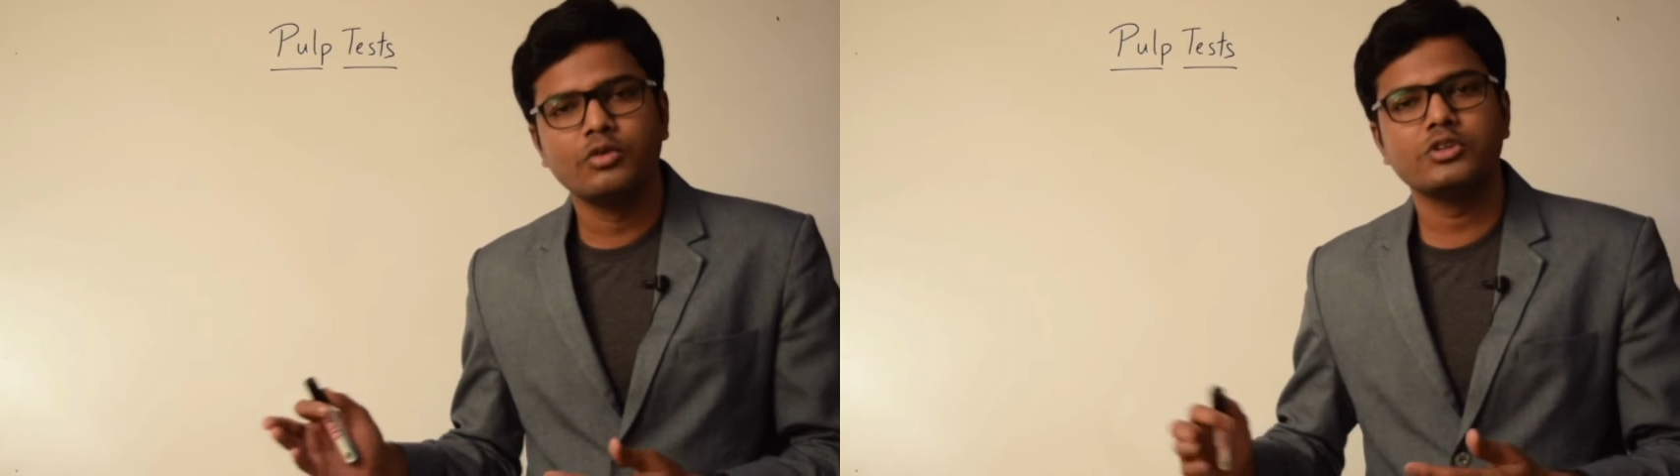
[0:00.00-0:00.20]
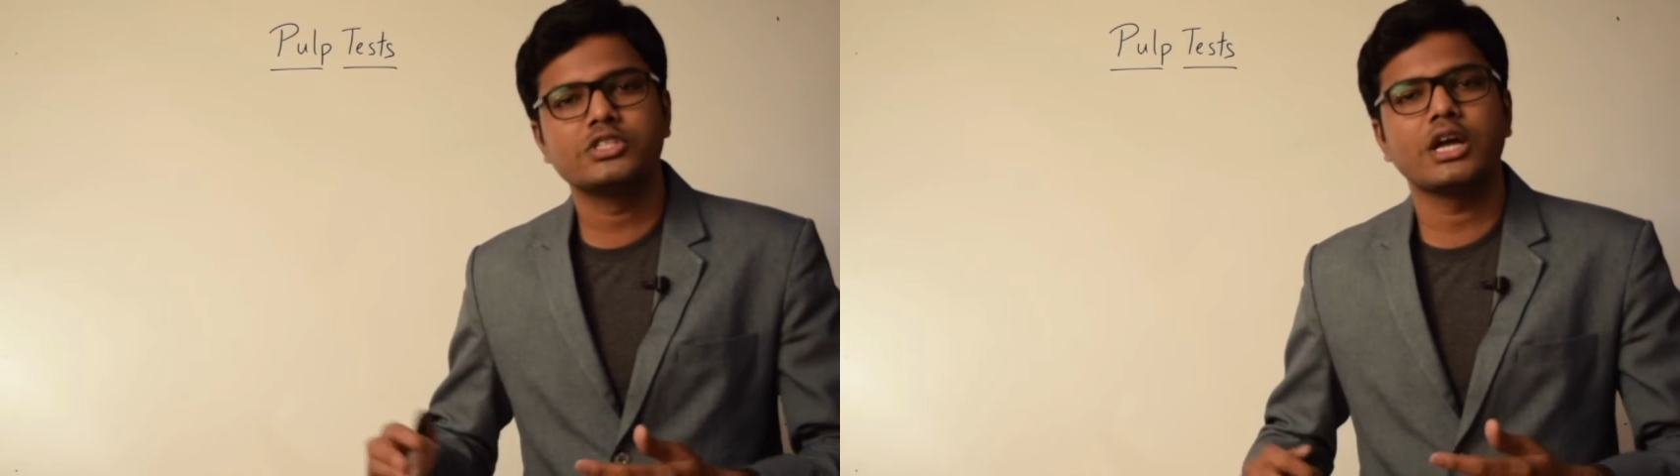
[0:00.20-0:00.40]

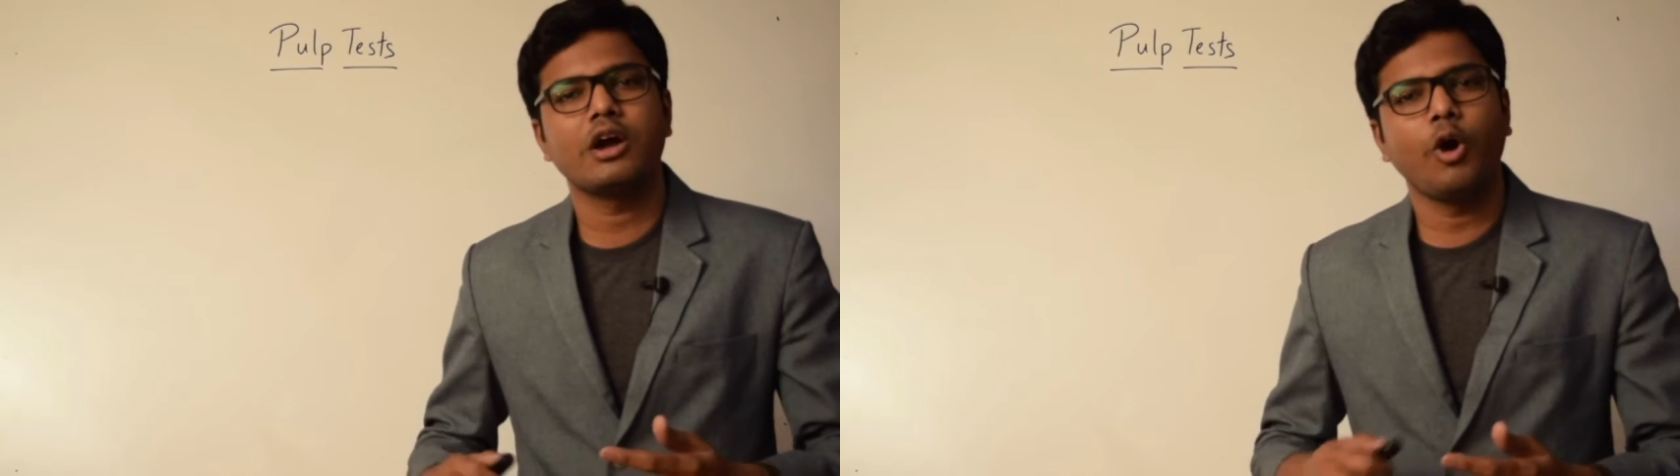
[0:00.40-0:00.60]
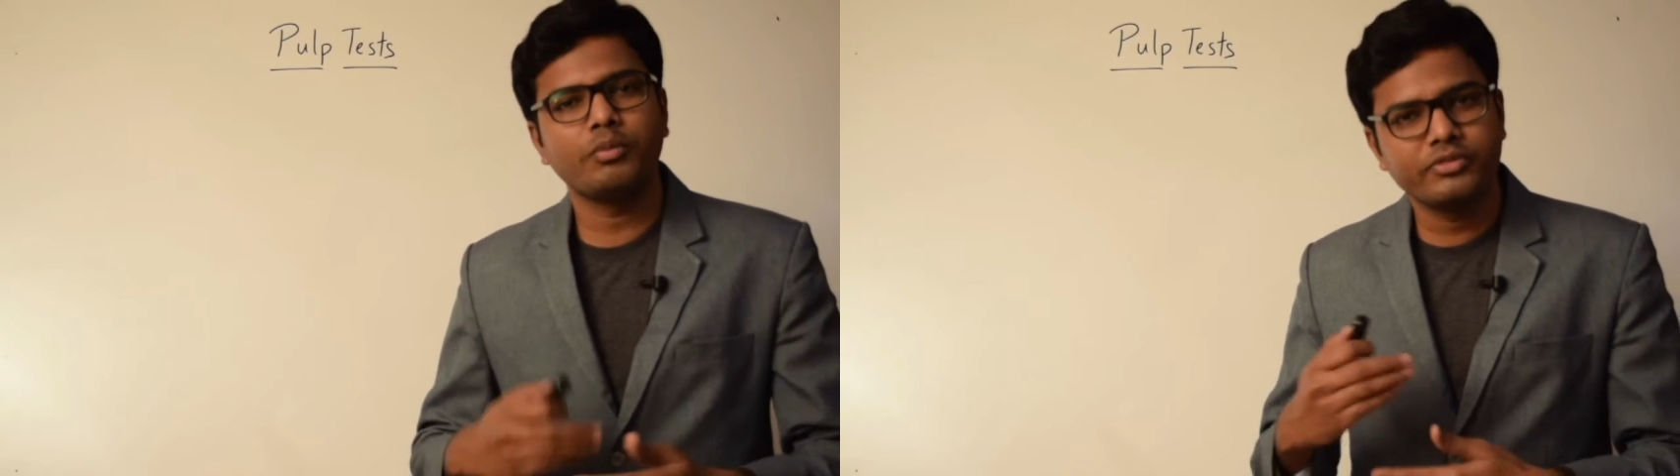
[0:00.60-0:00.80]
which
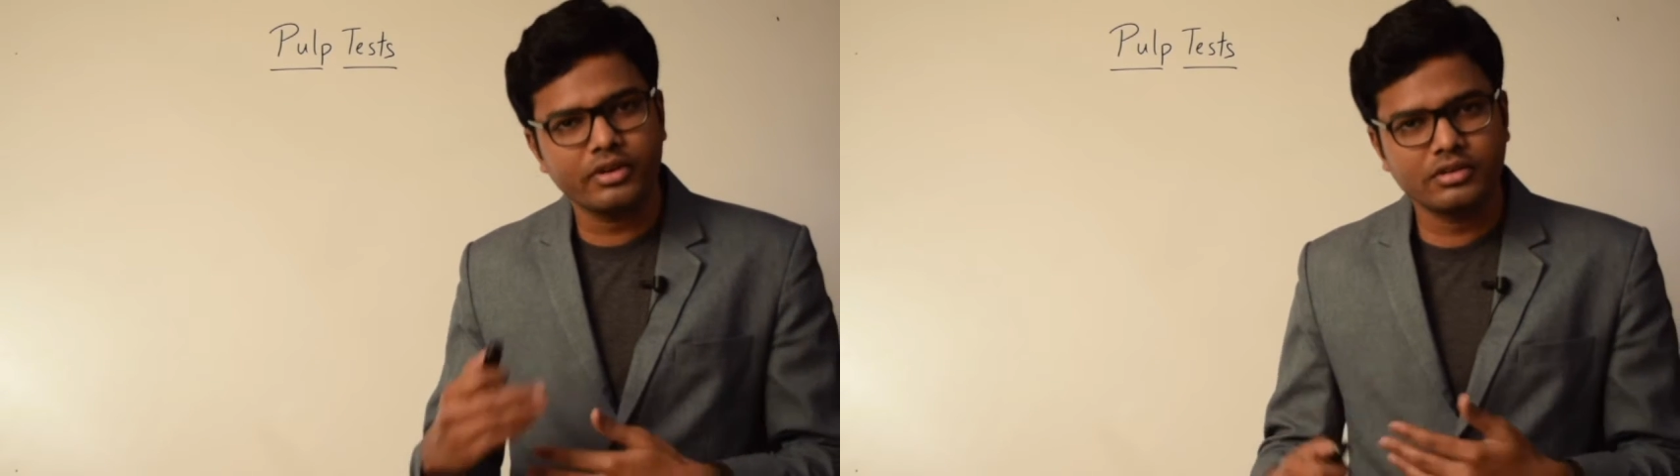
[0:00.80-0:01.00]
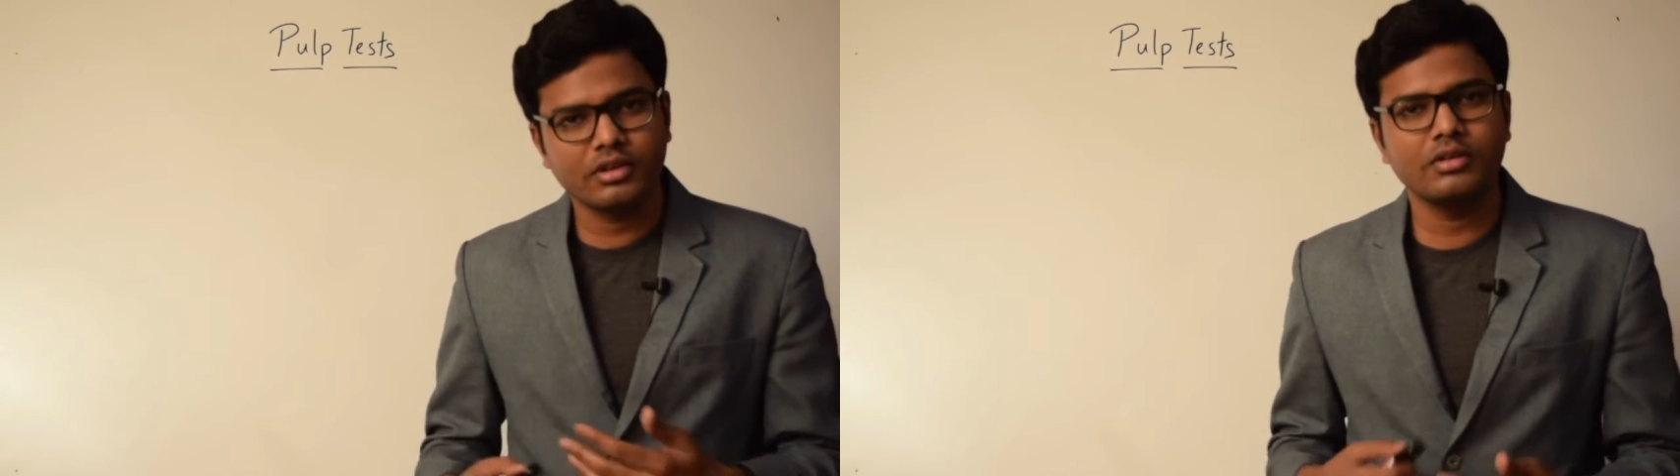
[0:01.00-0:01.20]

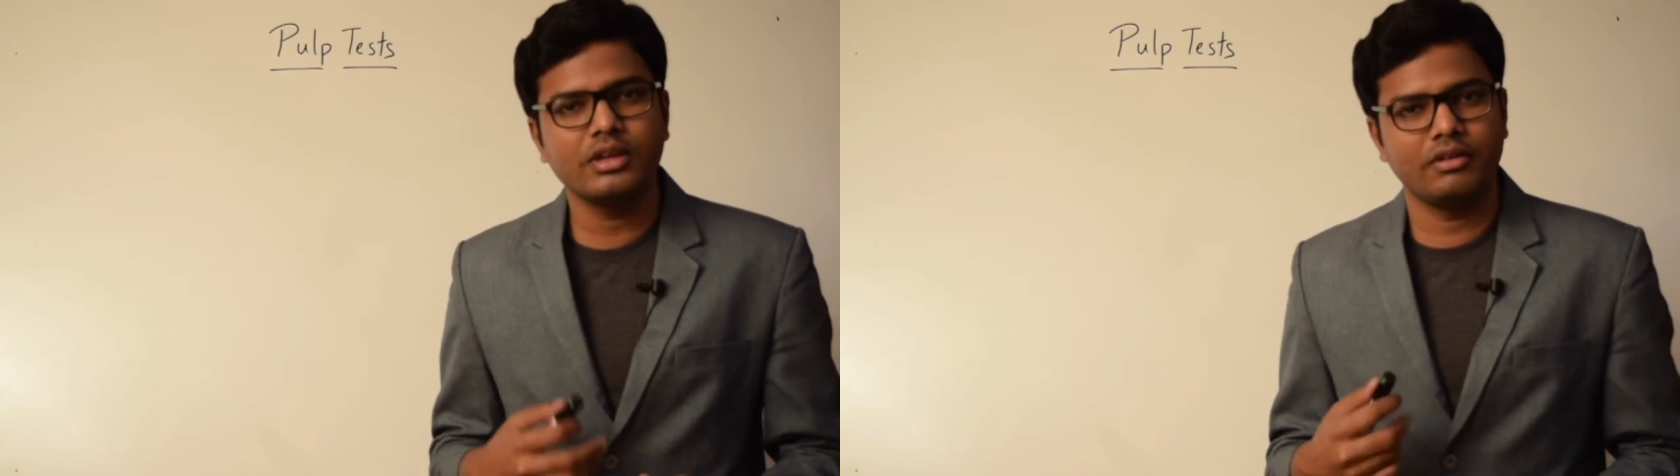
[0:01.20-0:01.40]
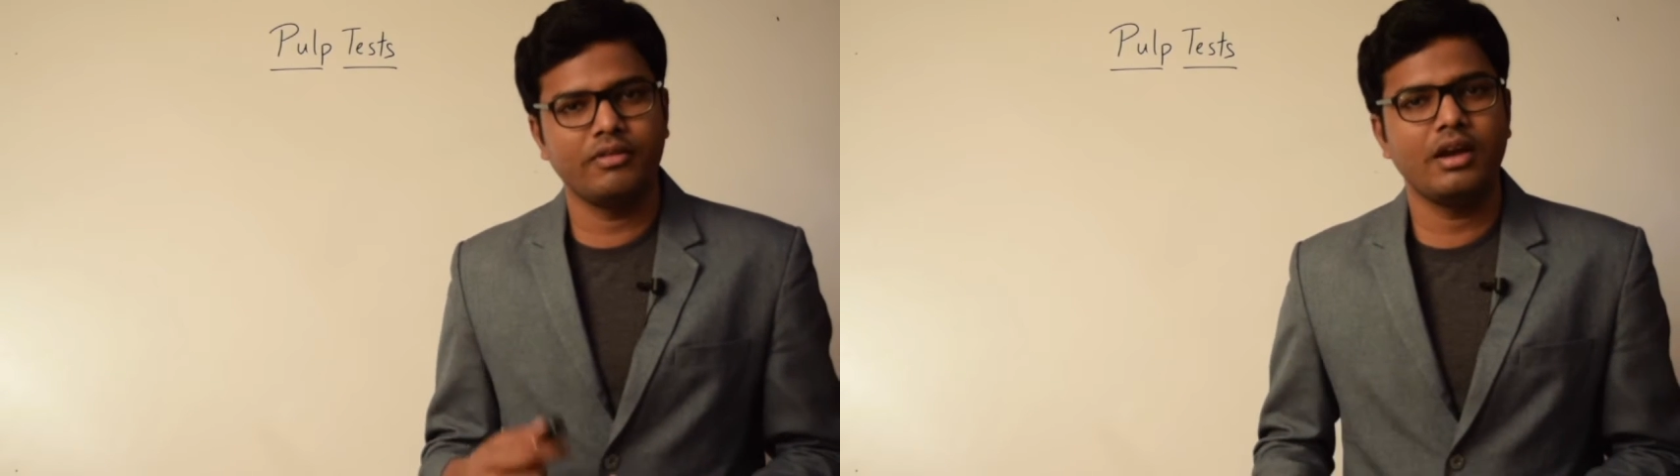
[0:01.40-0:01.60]

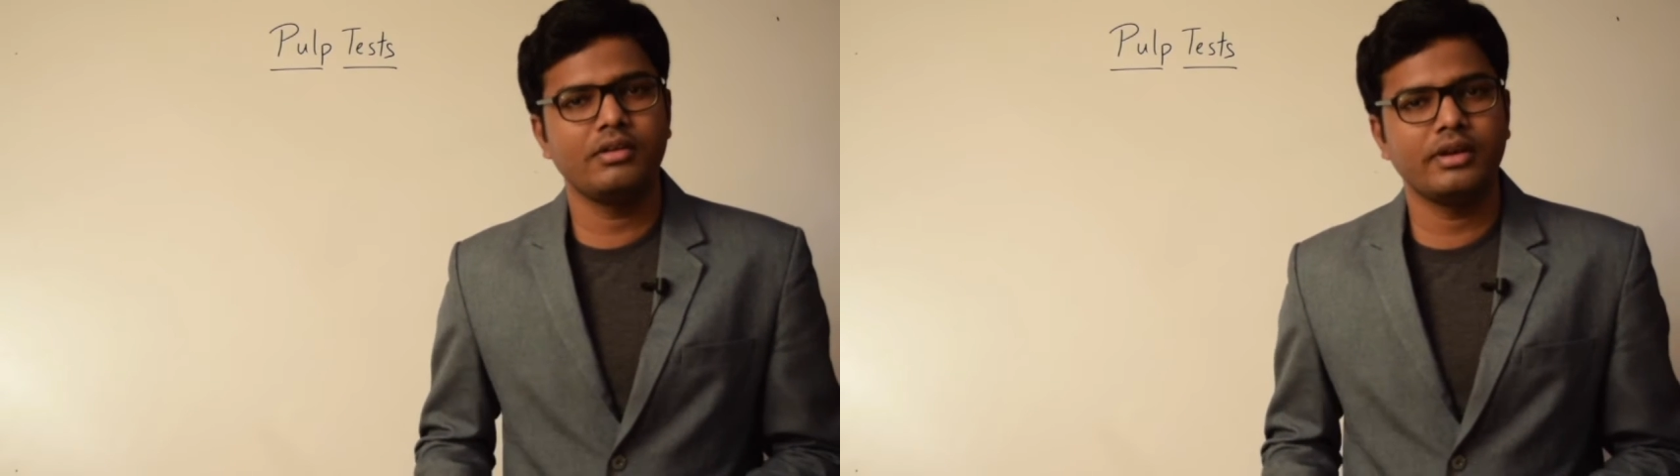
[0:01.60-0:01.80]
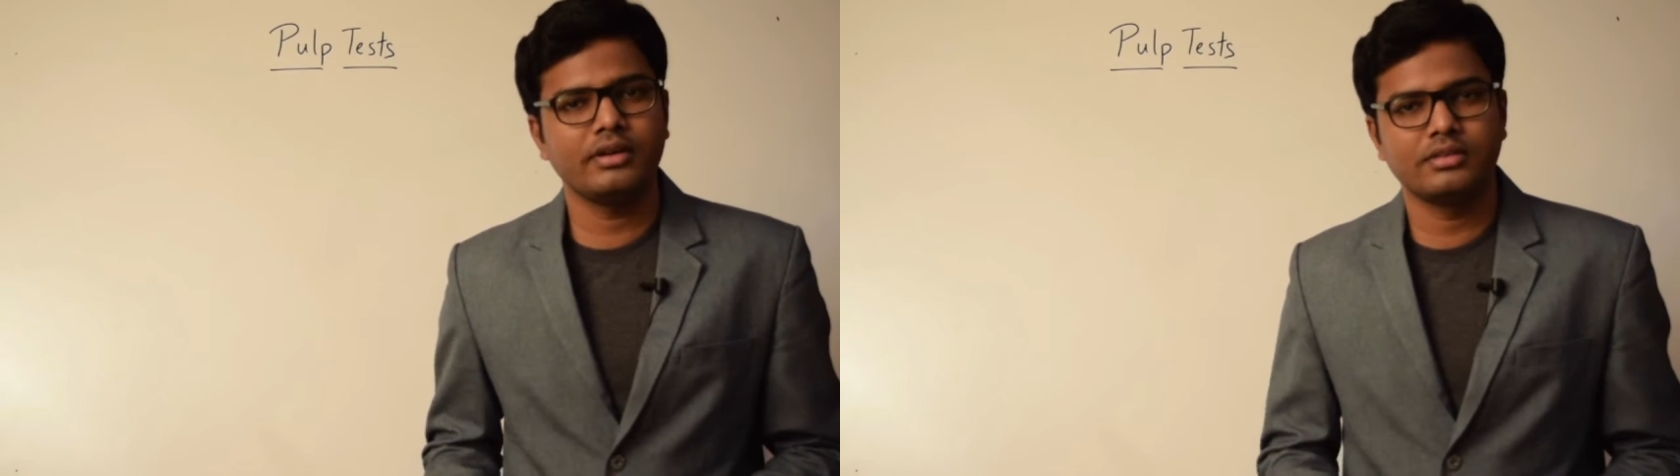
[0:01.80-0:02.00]
objectively
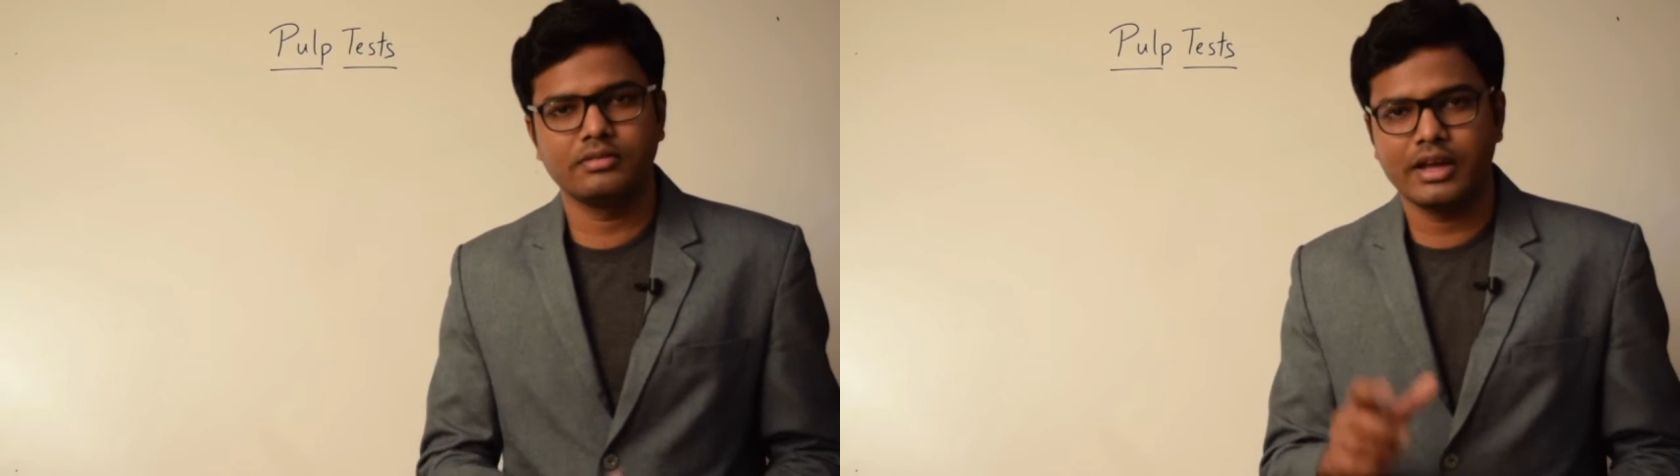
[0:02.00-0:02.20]
evaluate the